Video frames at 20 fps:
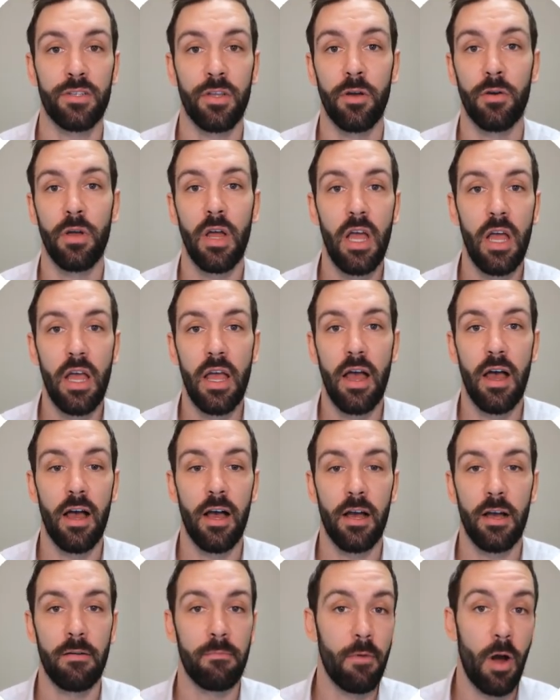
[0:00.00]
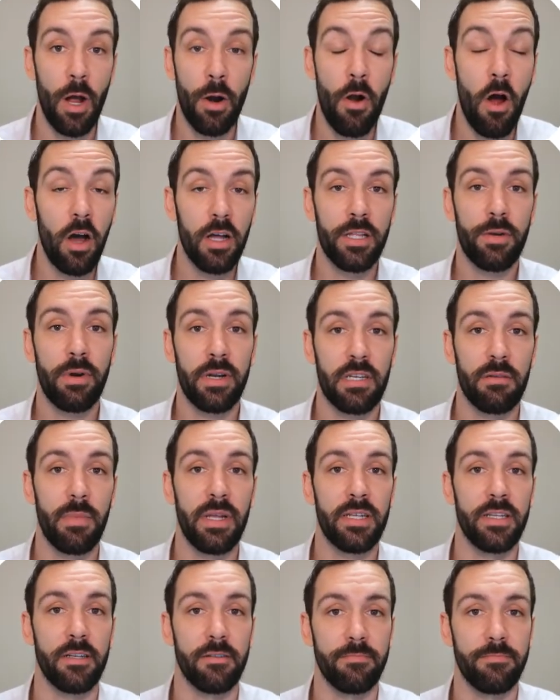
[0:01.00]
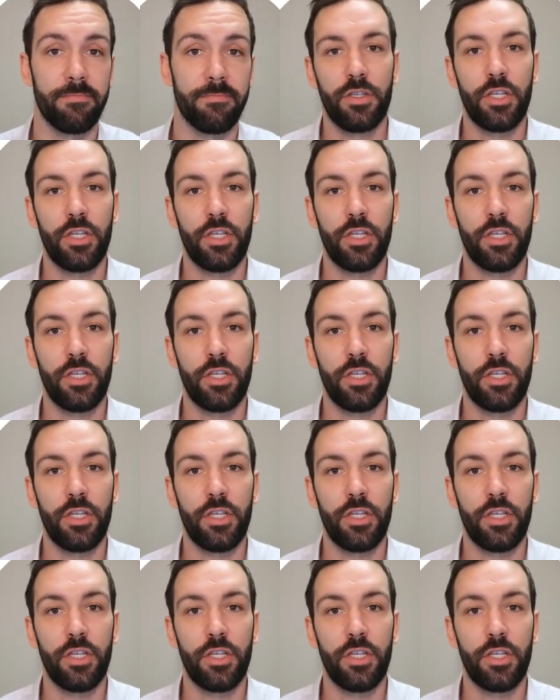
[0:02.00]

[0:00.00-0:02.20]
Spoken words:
So I highly recommend it.